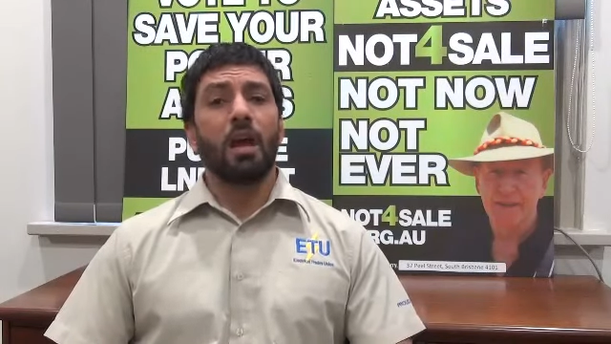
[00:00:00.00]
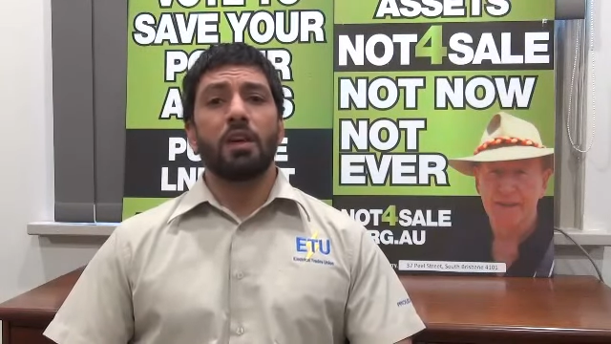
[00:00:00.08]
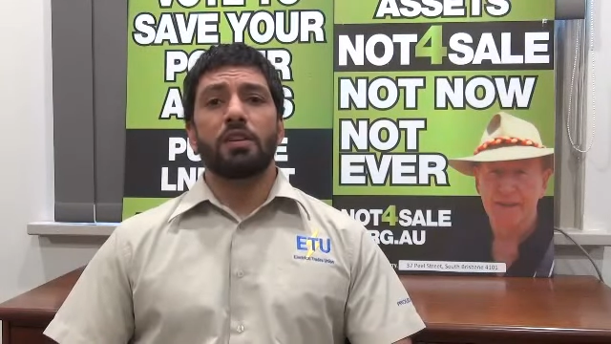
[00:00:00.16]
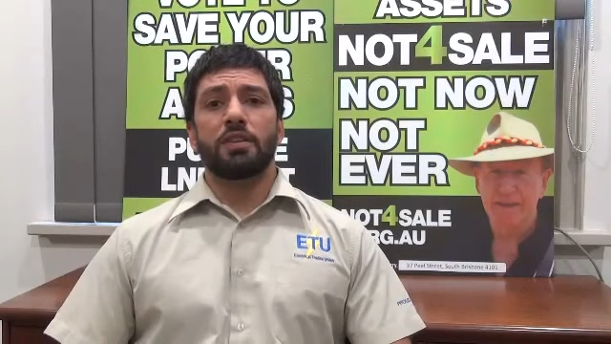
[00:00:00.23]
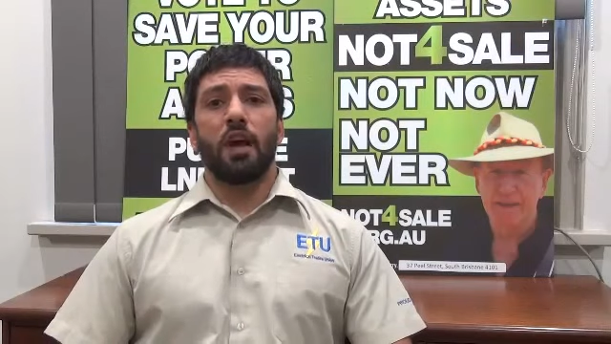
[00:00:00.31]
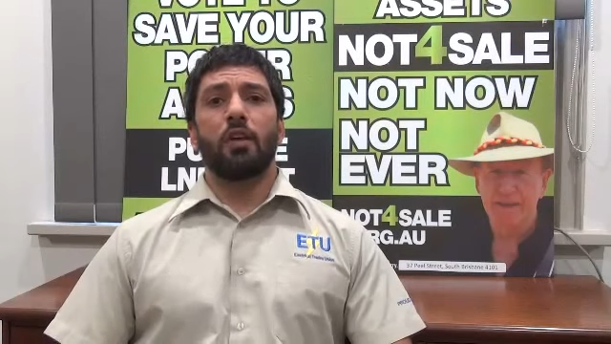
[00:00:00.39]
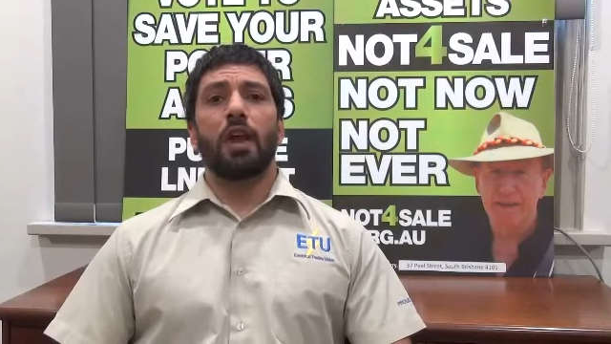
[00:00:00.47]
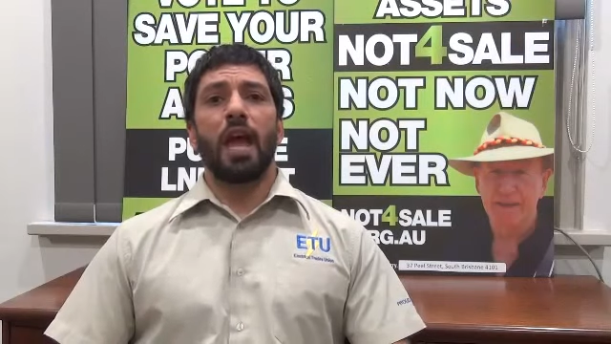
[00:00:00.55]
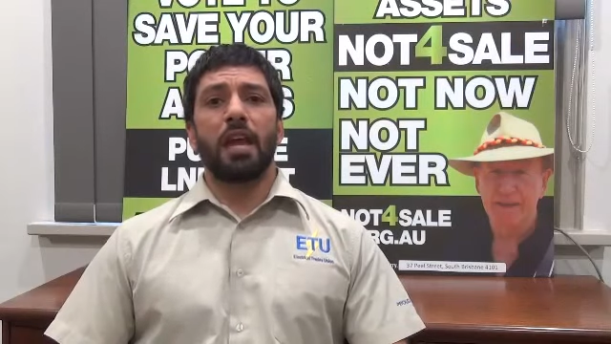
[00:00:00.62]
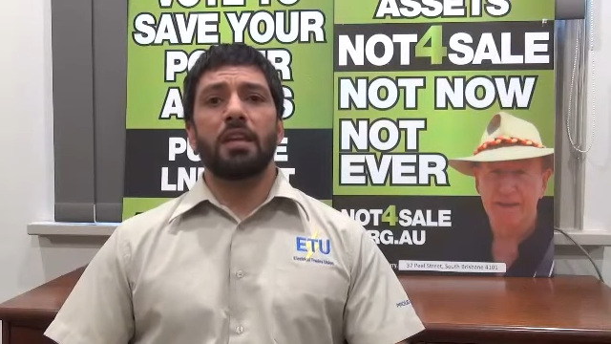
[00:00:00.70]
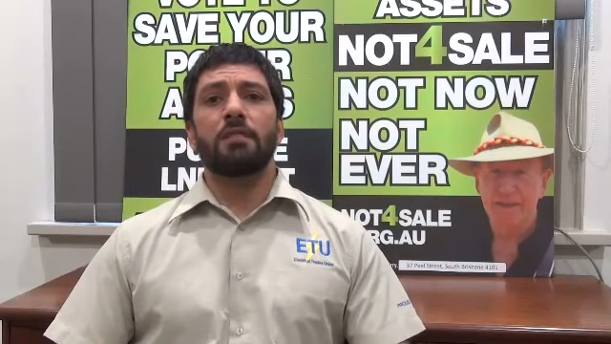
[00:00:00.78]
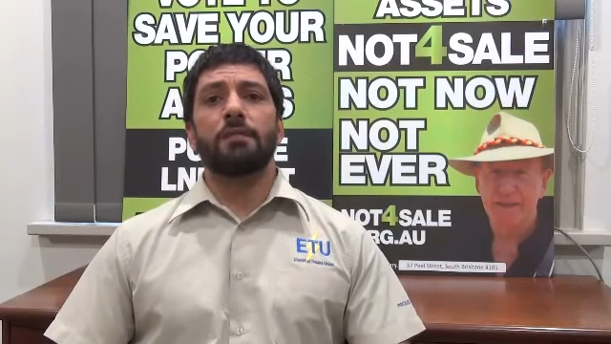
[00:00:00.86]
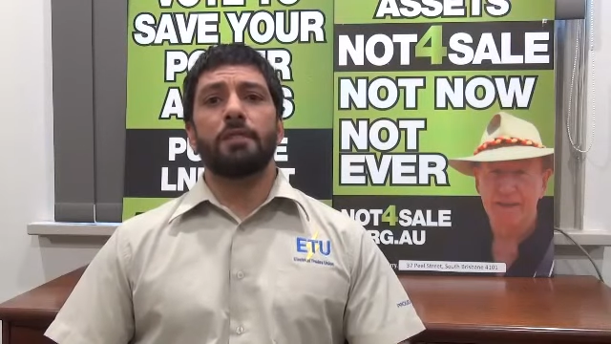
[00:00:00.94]
So
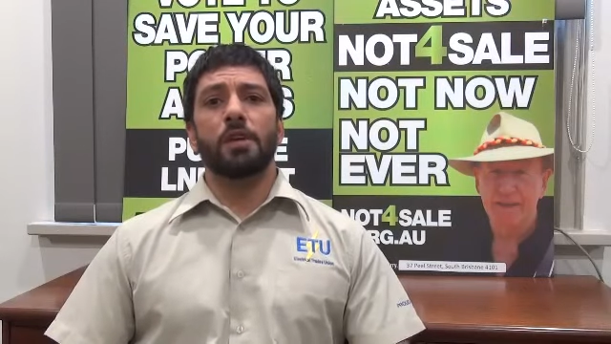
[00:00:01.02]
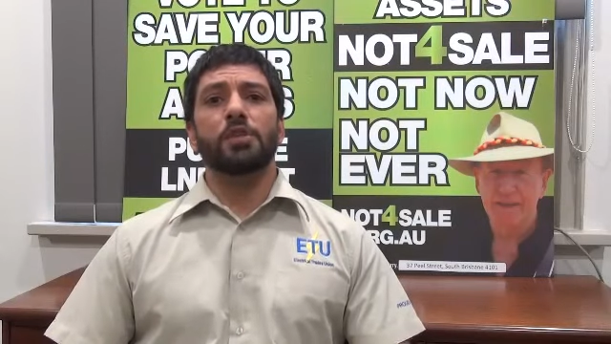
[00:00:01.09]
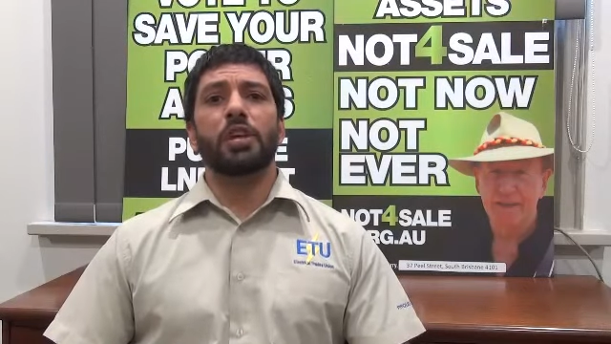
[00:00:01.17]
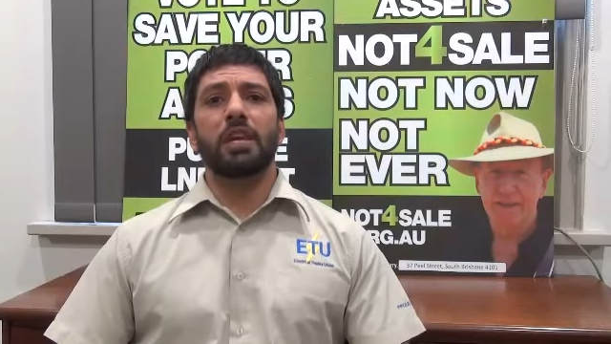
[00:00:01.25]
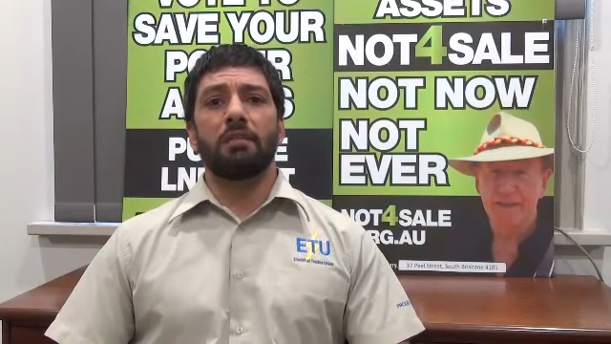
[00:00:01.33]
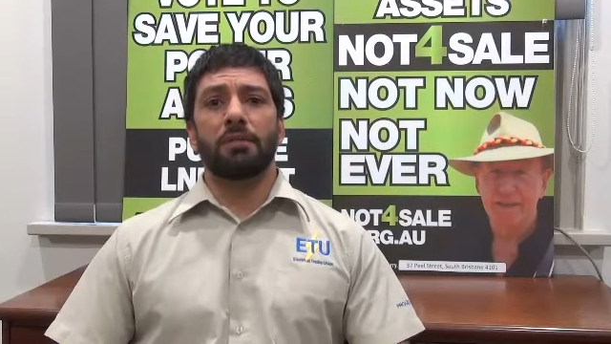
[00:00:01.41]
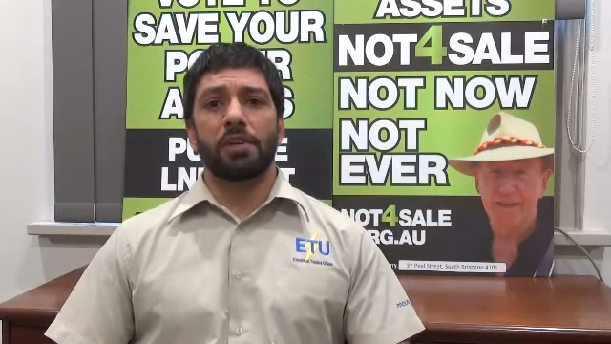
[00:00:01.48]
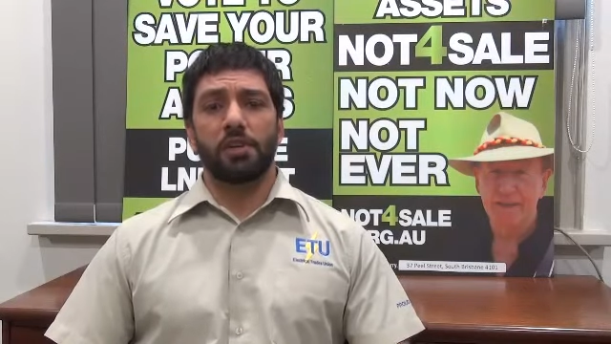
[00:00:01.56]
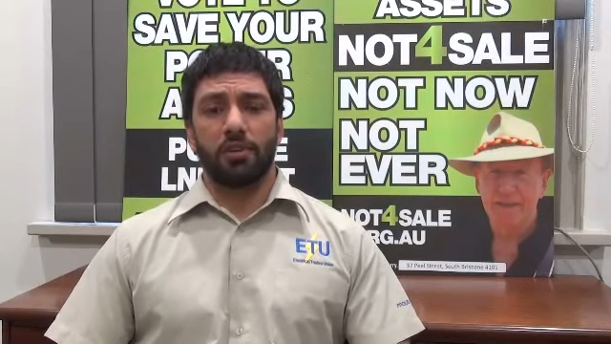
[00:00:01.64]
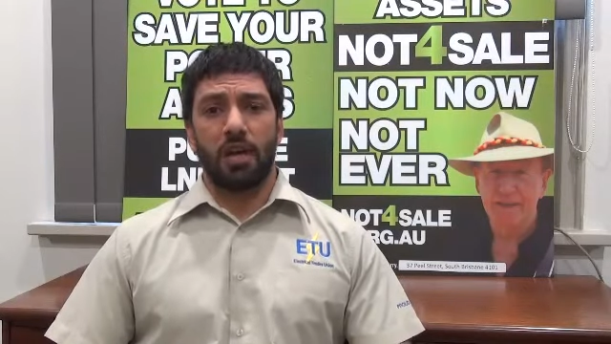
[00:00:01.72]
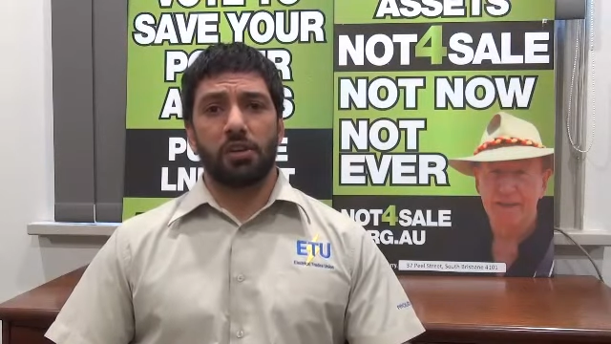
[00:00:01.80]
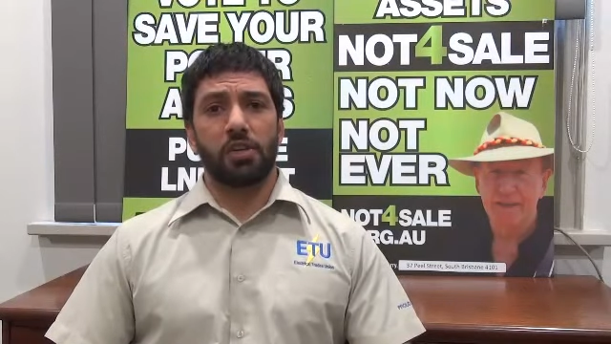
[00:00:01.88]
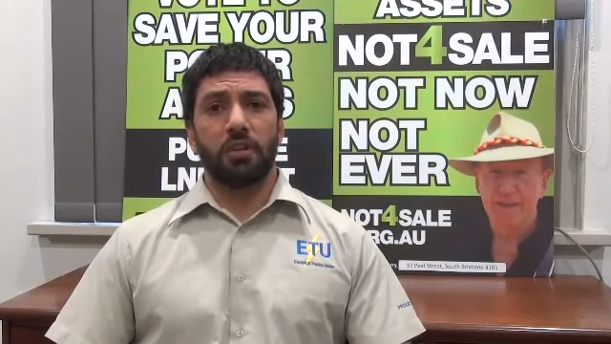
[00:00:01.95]
any future
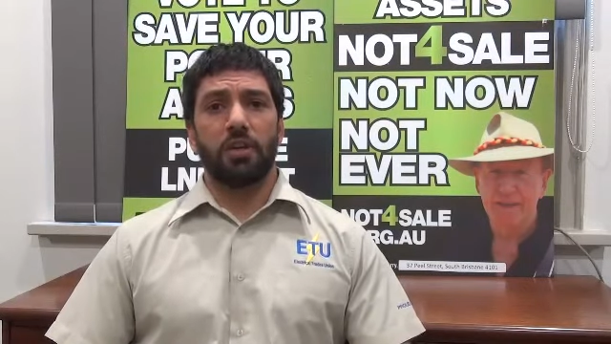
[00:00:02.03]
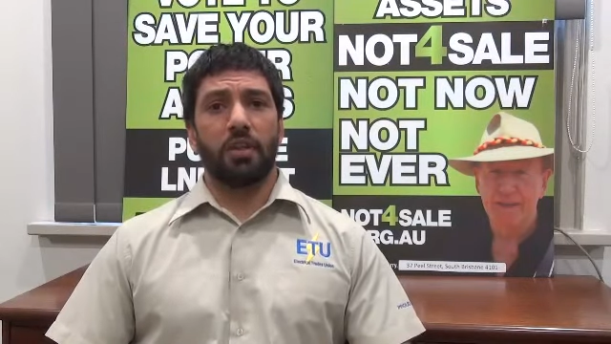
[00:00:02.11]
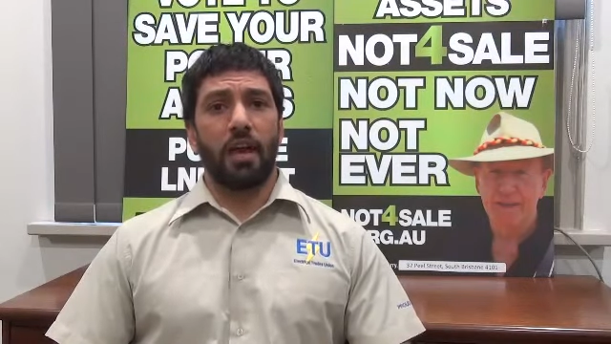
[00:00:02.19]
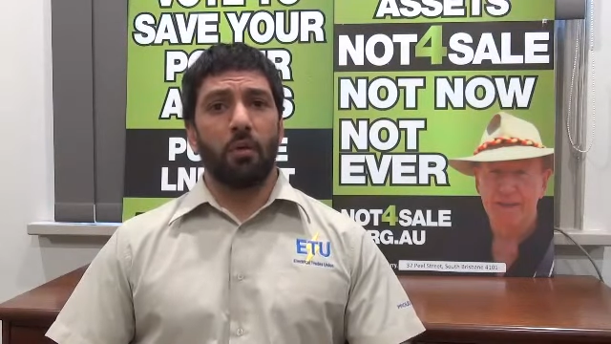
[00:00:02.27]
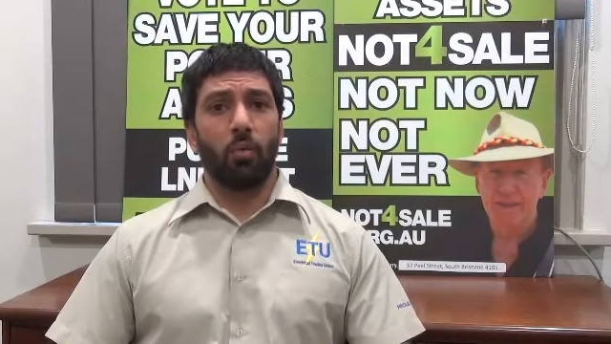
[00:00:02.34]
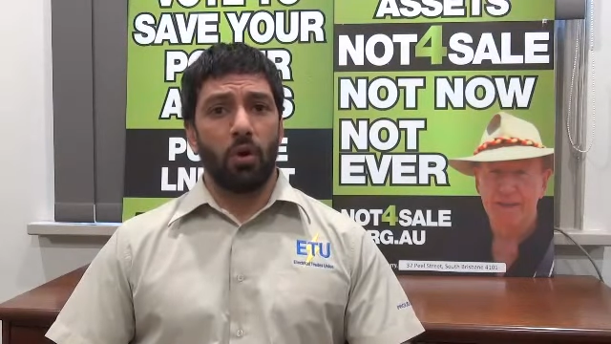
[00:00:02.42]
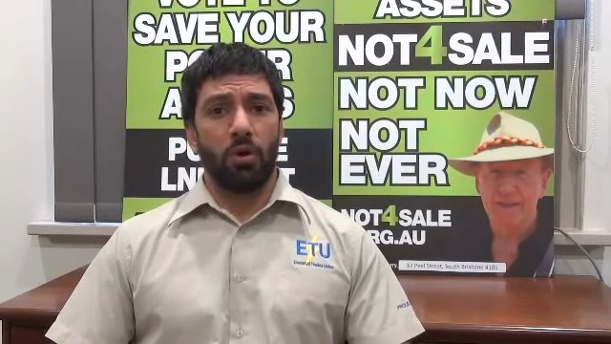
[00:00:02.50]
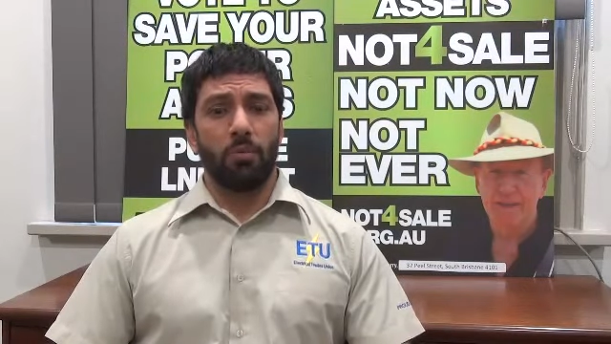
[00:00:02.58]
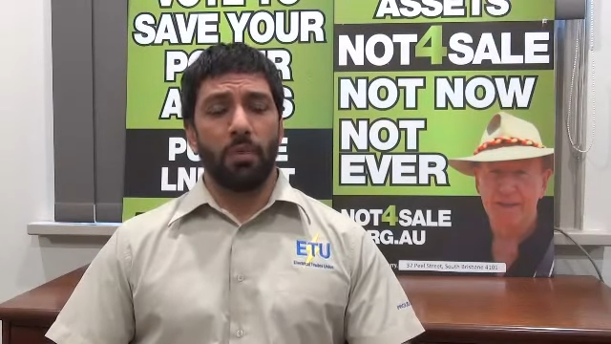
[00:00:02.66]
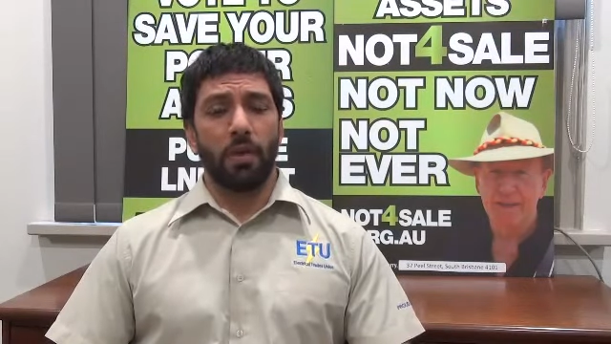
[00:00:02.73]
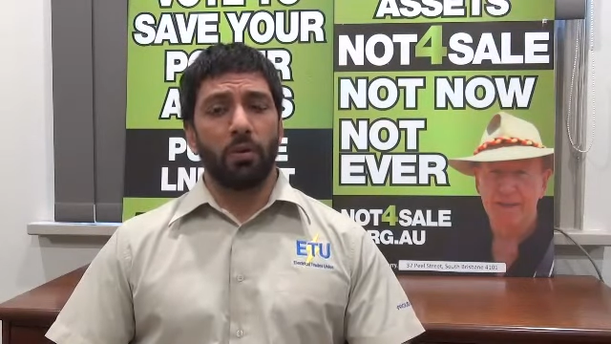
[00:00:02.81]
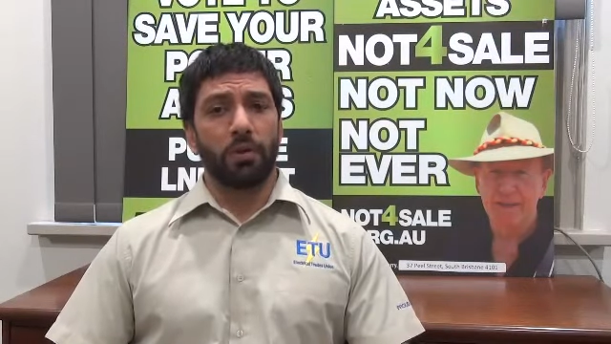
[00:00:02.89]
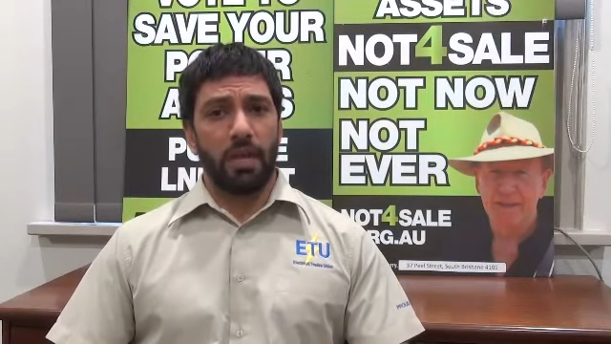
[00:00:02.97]
infrastructure that they want to build,